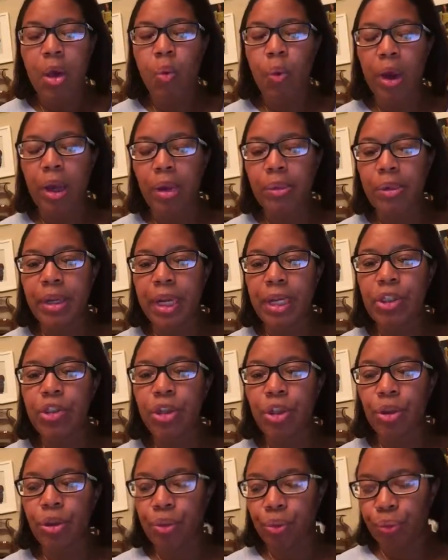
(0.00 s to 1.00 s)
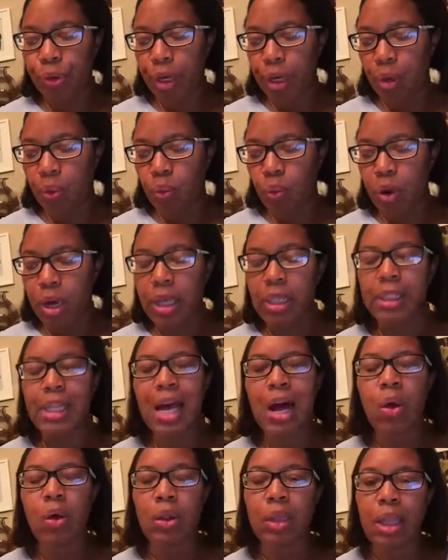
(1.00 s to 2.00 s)
Recommendation 3 was
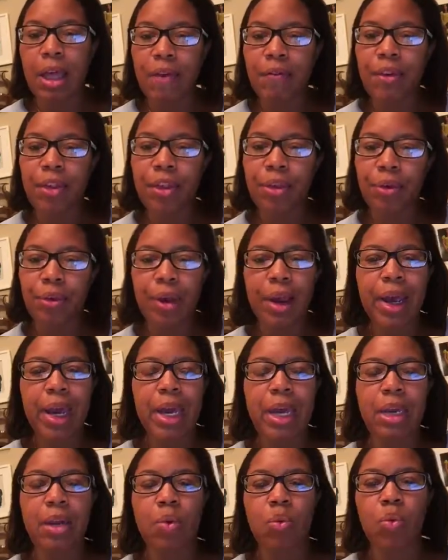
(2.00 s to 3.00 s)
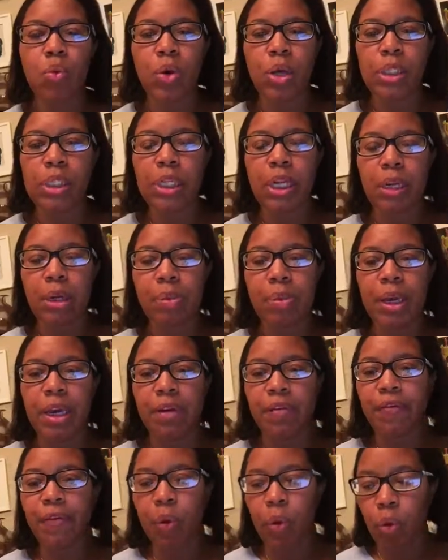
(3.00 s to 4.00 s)
how 11th grade was going to be
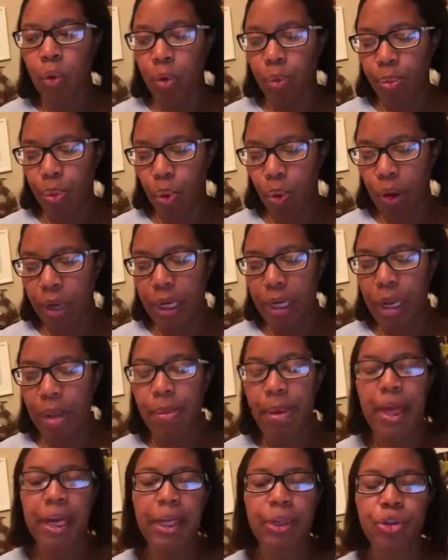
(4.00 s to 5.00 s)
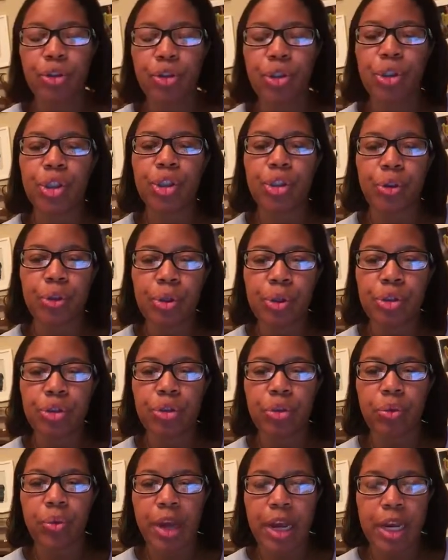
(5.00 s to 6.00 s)
a focal point in making sure students
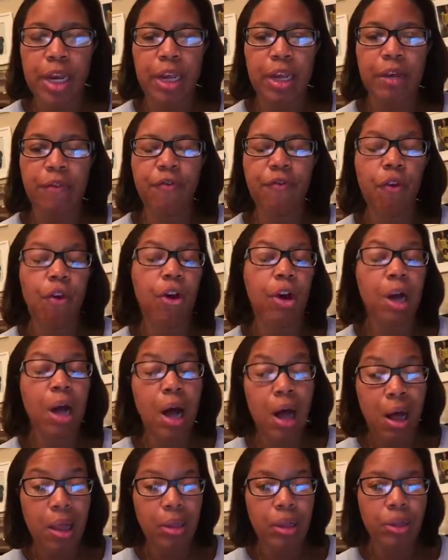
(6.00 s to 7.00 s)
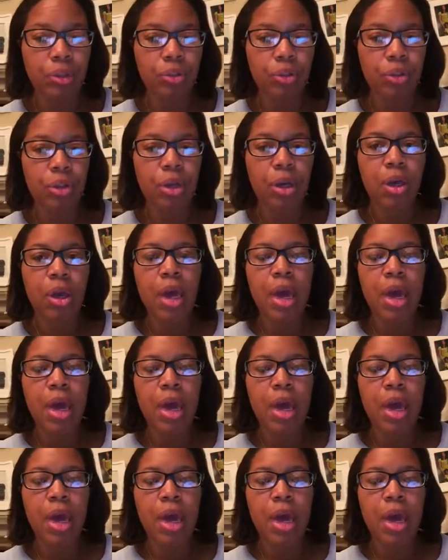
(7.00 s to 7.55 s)
are ready for college.